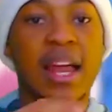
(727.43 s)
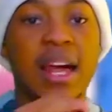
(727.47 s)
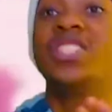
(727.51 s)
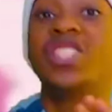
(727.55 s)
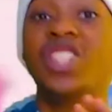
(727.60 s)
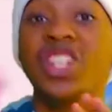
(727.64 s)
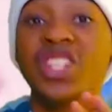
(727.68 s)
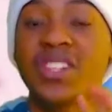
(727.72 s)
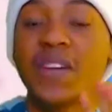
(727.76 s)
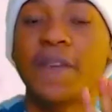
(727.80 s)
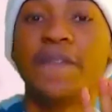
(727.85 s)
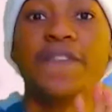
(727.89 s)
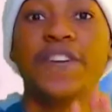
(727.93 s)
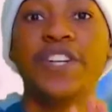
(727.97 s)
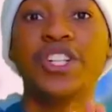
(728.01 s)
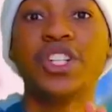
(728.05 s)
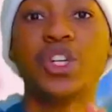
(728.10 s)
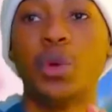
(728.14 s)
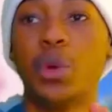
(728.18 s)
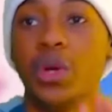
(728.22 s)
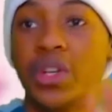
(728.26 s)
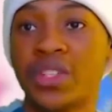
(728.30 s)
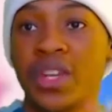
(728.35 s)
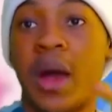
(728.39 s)
Just the
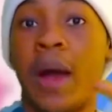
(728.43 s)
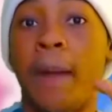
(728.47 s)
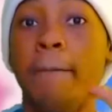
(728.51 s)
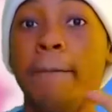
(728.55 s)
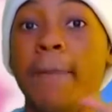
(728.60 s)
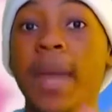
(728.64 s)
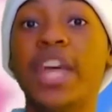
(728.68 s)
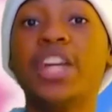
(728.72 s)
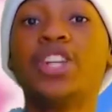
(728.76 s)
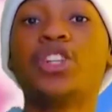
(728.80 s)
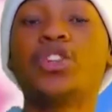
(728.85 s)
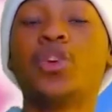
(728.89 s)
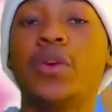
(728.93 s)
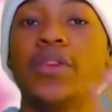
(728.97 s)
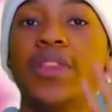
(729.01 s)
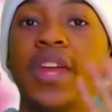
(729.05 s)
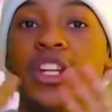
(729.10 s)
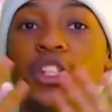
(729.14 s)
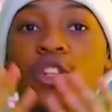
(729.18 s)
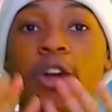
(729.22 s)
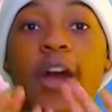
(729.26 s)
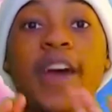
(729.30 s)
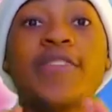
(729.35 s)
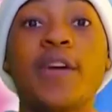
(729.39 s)
visuals made sure they
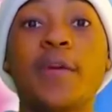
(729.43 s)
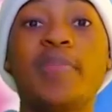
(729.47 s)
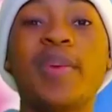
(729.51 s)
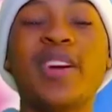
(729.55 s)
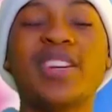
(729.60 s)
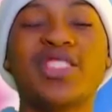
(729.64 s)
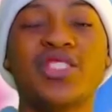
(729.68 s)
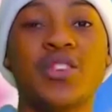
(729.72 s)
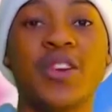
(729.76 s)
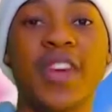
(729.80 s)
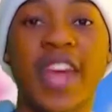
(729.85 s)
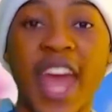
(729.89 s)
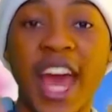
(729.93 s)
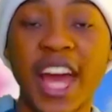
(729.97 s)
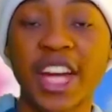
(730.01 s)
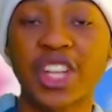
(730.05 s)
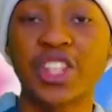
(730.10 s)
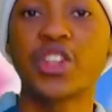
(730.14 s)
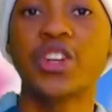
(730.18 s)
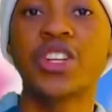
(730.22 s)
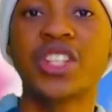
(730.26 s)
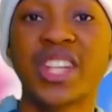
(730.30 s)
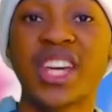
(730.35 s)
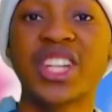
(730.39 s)
tried their best to
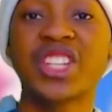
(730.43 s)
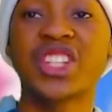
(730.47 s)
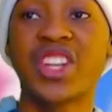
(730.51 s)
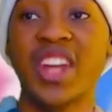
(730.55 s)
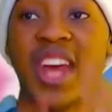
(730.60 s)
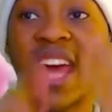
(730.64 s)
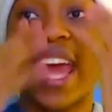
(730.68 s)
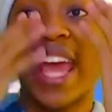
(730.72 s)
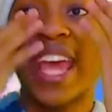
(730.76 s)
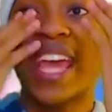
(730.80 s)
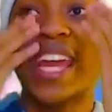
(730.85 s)
catch your attention